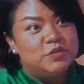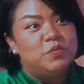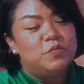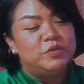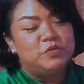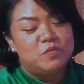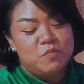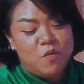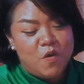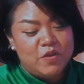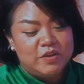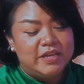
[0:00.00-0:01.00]
So we went to
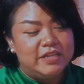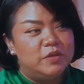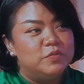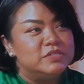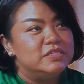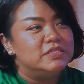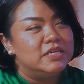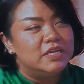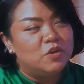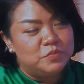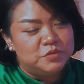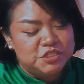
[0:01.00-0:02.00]
a mall and there was a
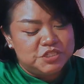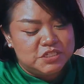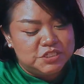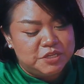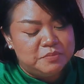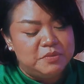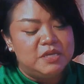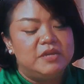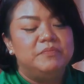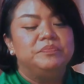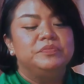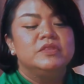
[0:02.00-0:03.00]
singing competition in
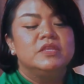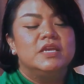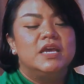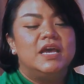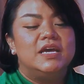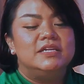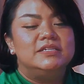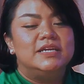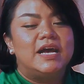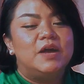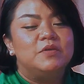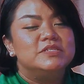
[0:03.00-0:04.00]
JB.
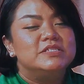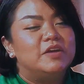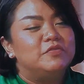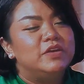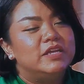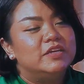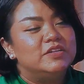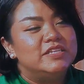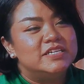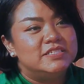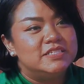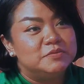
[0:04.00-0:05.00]
And I was laughing at the
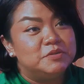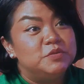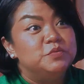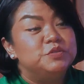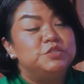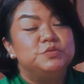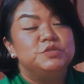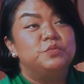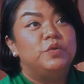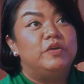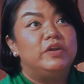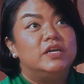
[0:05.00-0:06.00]
contestants because she
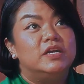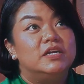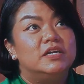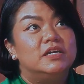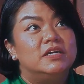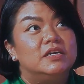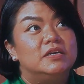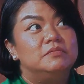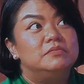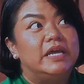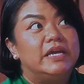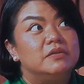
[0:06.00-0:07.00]
was wearing
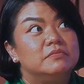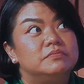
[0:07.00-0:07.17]
a